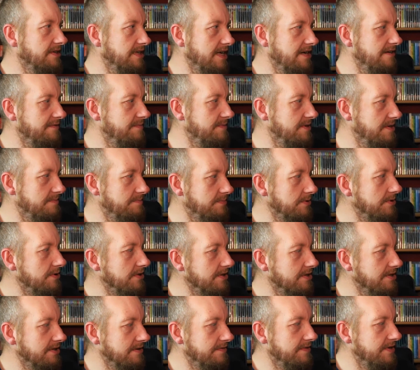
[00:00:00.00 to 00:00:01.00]
gave me a
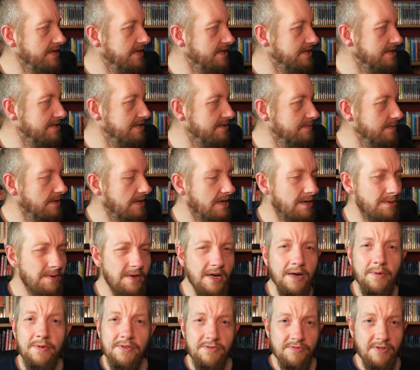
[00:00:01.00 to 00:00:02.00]
book of his.
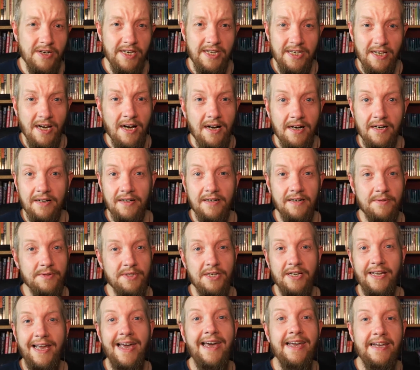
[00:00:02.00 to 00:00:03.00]
I was really young. I was
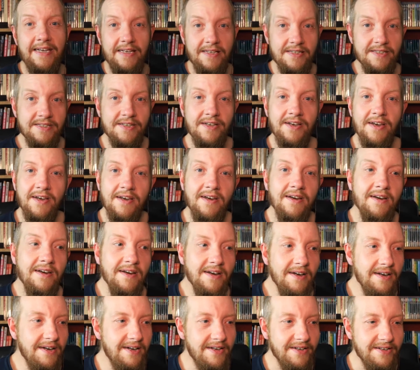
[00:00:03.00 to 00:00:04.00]
like 8,
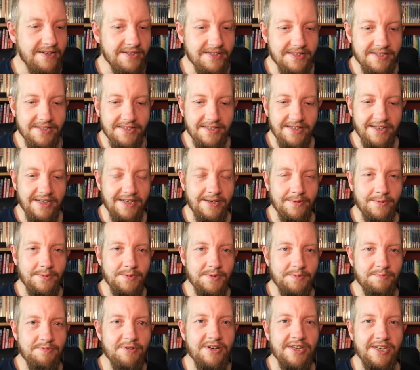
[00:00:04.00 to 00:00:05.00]
and it was
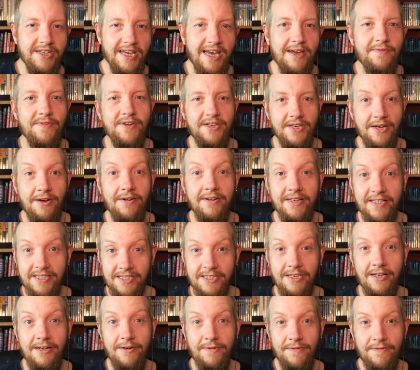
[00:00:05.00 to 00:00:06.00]
pretty heavy going
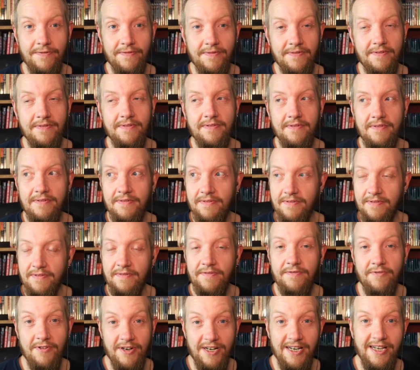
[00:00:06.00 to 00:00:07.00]
stuff
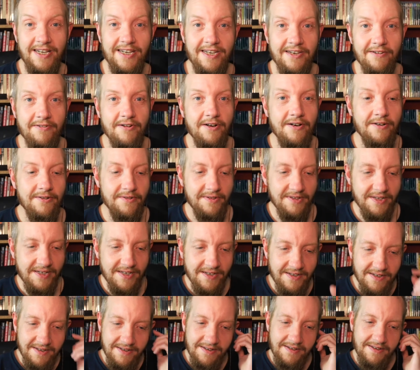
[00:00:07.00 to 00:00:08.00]
for an 8-year-old.
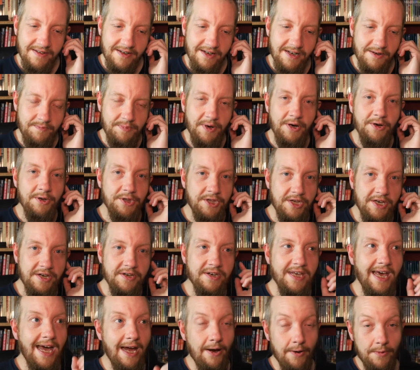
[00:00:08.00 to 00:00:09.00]
Both in
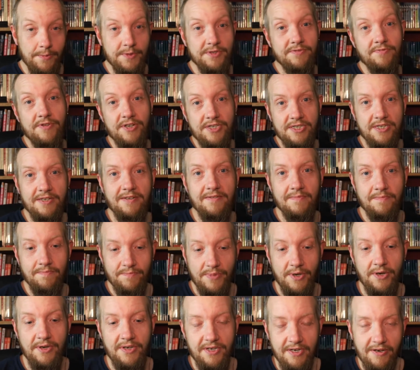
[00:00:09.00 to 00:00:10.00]
how it was written,
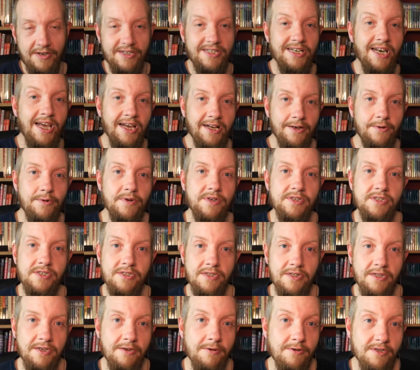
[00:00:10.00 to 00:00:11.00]
but its language,
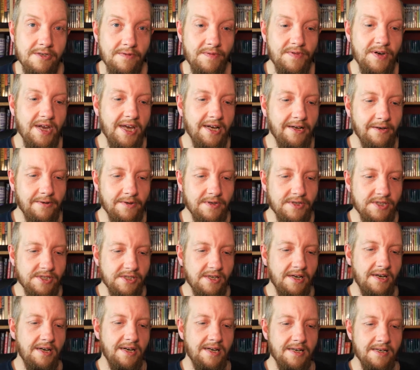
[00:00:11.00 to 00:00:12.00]
the use of language,
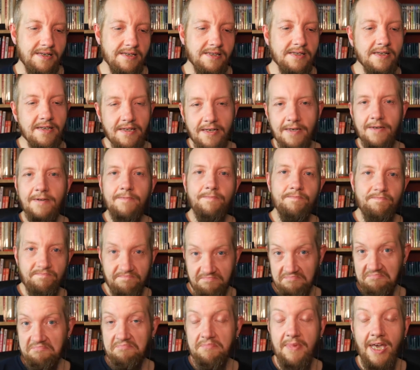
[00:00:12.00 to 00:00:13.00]
and
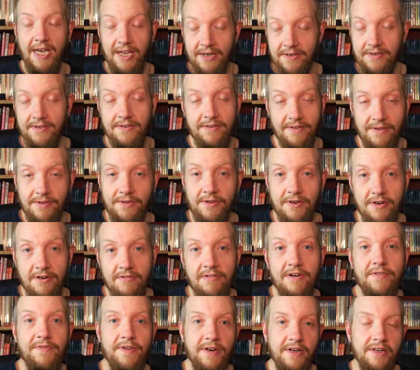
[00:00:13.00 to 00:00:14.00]
the
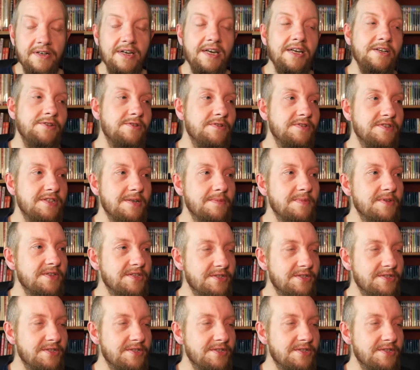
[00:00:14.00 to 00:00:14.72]
horrific nature of some of the